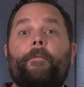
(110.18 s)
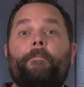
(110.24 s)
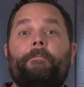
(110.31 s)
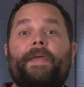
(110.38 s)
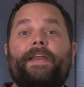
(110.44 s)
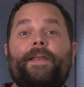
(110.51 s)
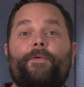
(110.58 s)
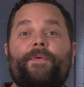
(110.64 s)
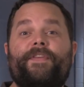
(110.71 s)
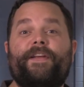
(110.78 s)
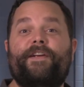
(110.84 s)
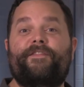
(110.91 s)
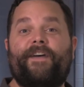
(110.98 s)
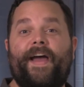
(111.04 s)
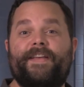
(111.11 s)
Meeting with an
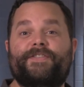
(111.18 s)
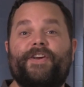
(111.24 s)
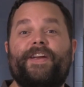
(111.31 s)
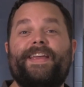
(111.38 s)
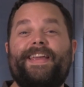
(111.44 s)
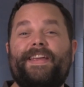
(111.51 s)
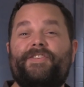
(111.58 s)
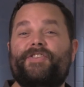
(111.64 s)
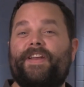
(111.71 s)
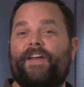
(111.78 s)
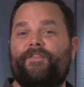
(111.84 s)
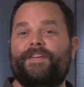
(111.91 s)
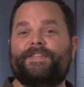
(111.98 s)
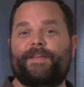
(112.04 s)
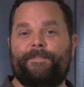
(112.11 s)
advisor each and
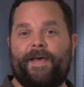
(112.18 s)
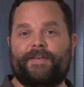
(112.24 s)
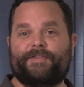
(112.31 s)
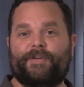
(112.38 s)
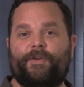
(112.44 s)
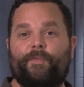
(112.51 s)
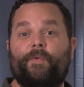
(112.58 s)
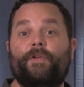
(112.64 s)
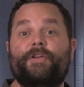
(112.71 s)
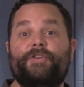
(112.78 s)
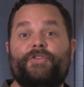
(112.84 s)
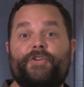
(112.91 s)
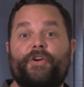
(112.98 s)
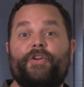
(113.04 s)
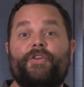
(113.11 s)
every semester will
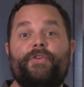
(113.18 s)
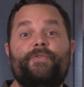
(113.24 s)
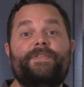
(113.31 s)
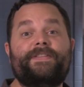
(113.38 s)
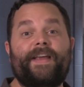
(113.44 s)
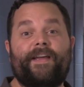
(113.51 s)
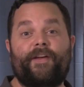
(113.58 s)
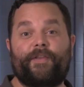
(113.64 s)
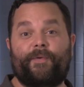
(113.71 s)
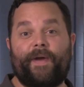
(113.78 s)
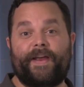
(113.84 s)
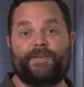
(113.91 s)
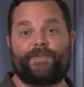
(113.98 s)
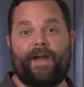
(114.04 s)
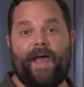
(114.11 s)
ensure you stay on the
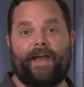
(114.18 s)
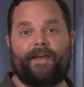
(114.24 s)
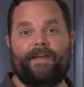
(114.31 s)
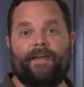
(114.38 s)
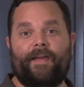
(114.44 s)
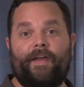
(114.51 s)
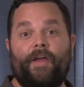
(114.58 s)
right track.